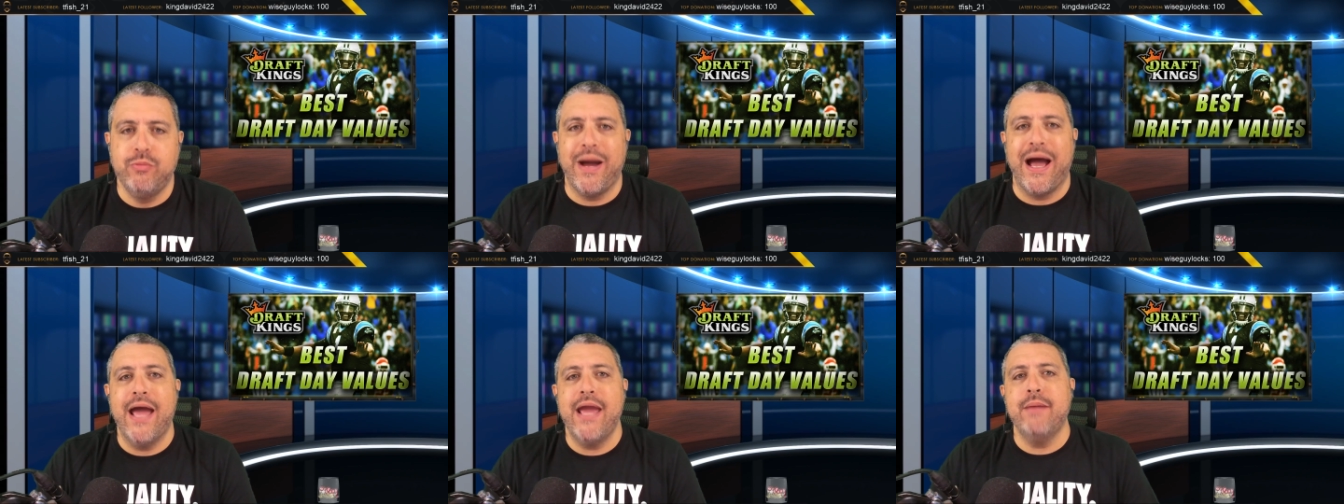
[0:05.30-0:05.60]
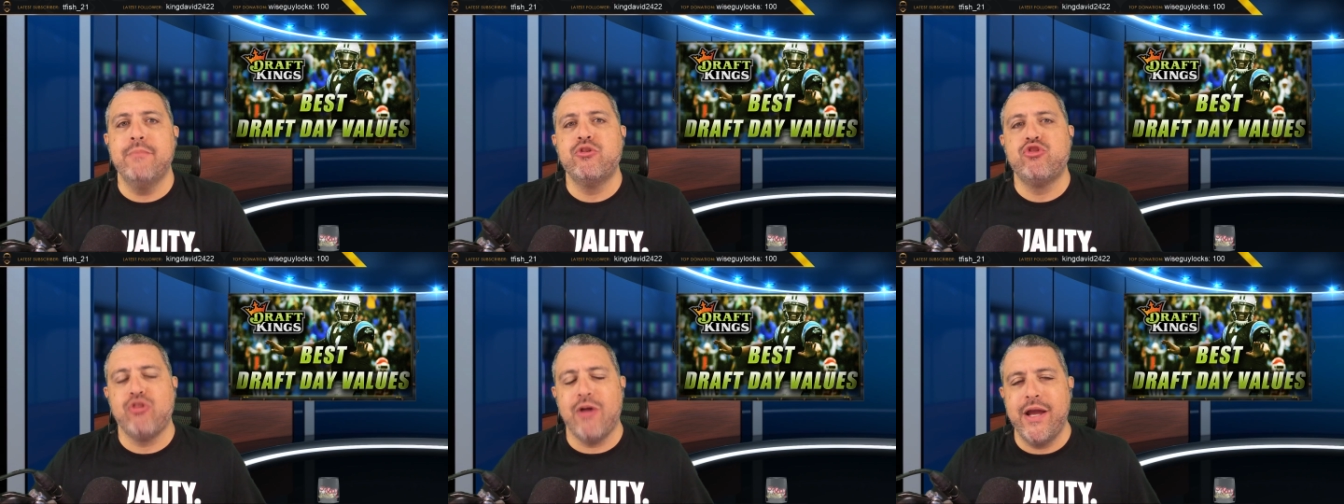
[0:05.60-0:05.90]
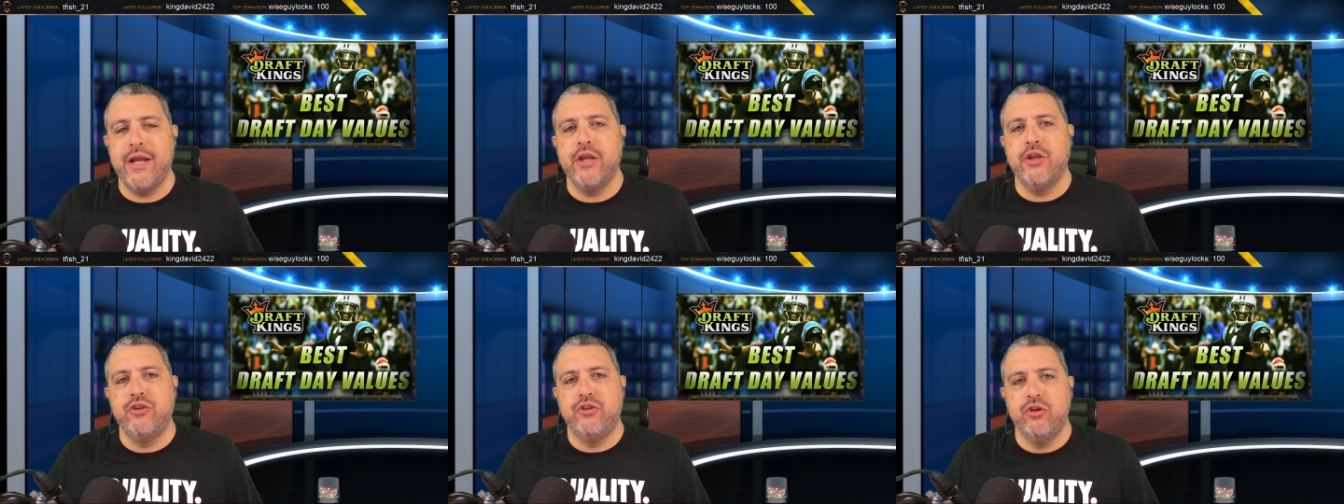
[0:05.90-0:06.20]
I am
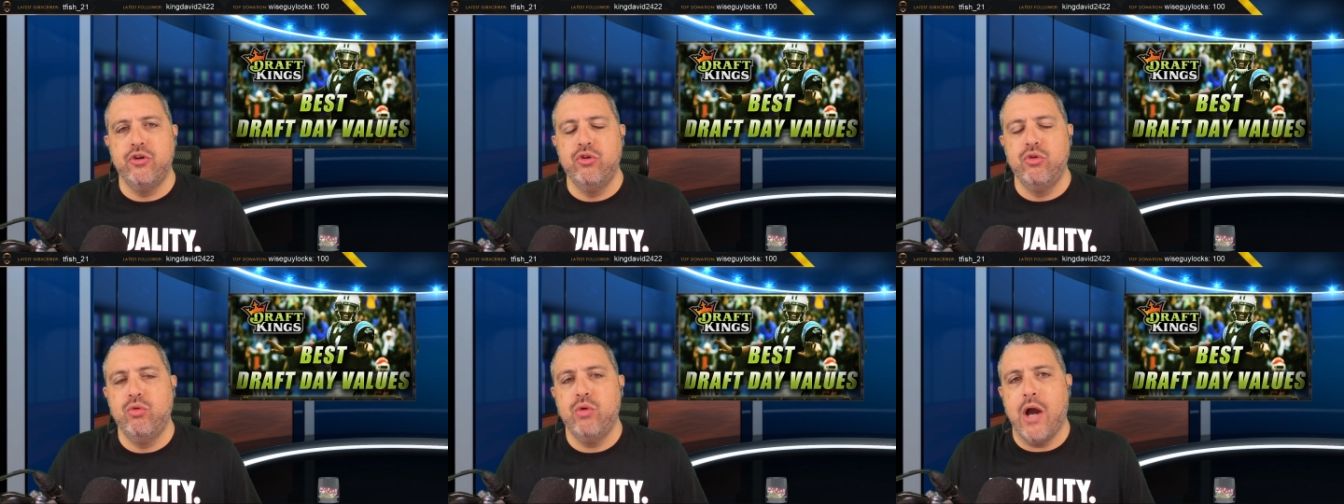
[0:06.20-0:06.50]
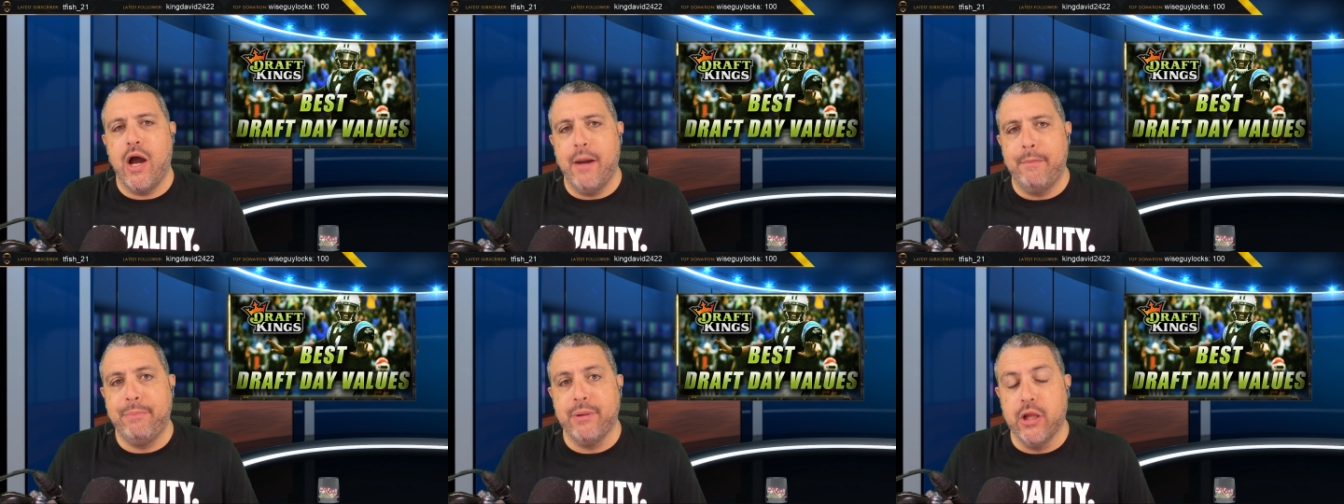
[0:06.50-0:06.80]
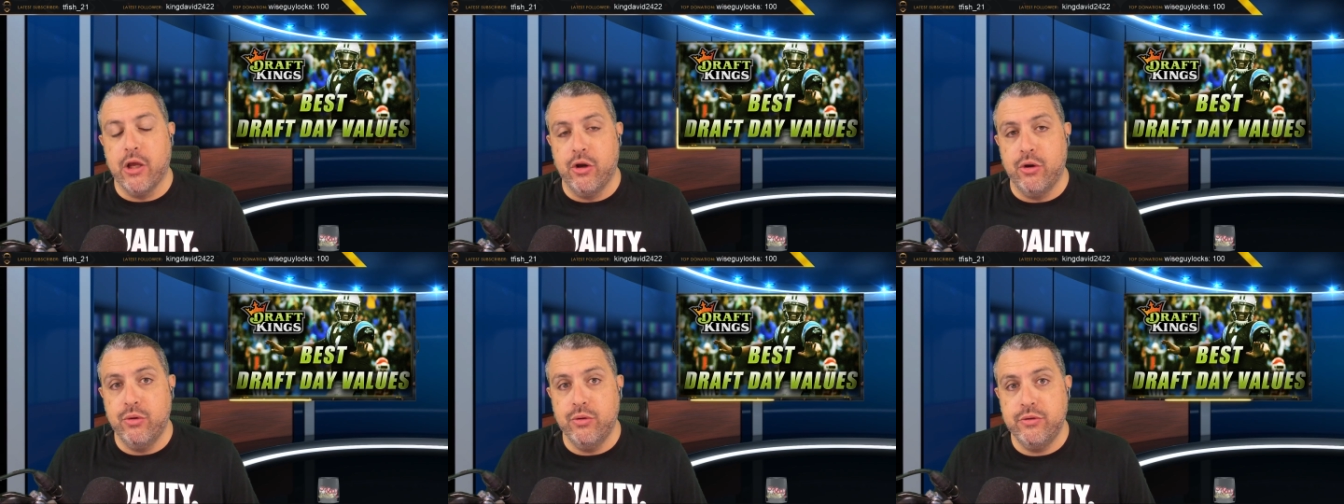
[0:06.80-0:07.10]
trying to do
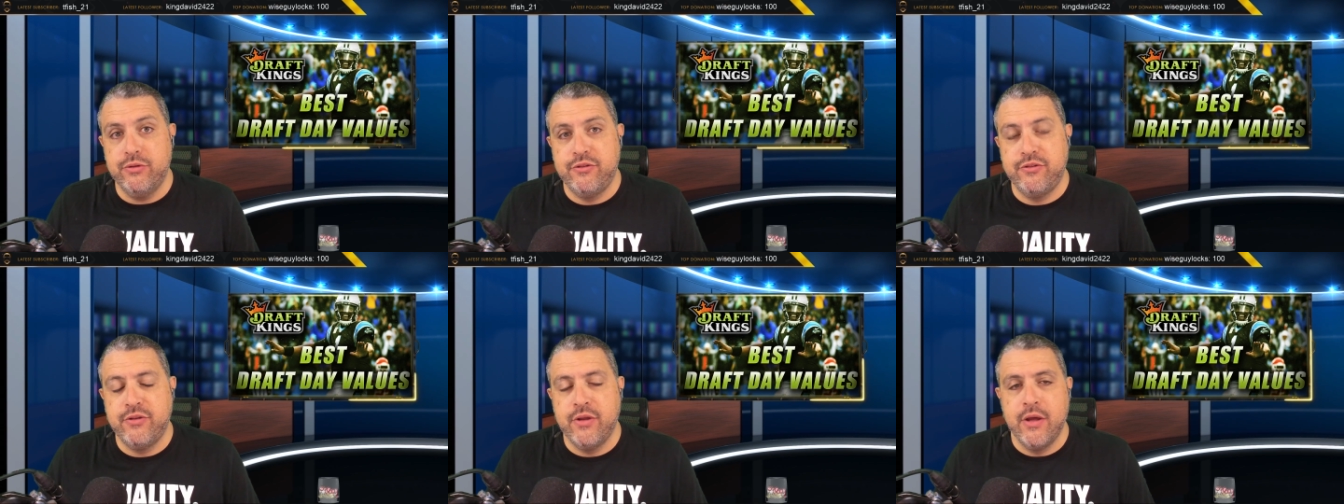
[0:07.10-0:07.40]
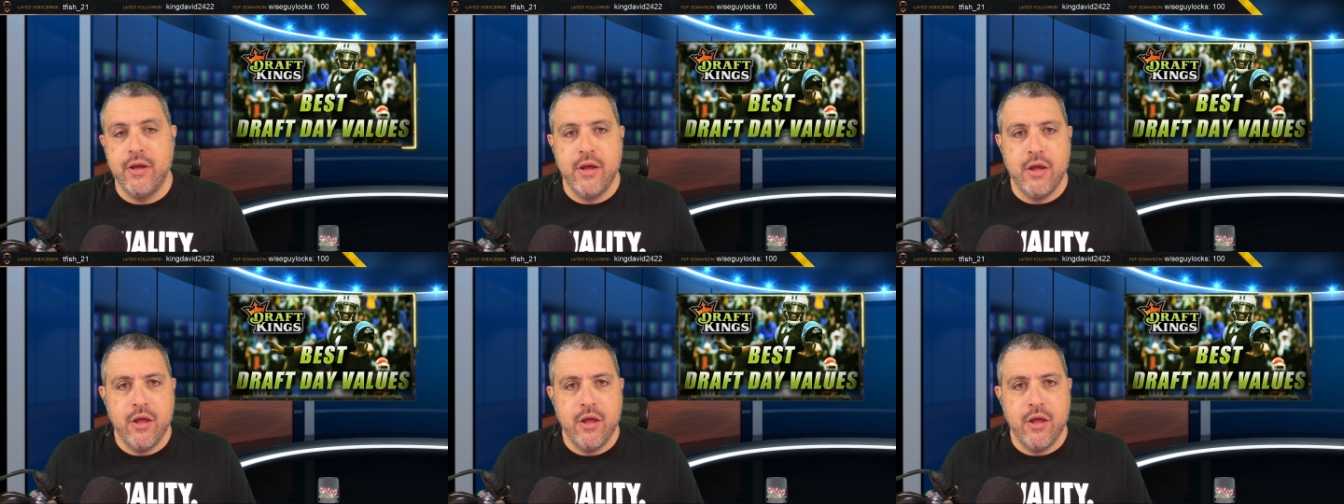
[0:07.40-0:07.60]
uploads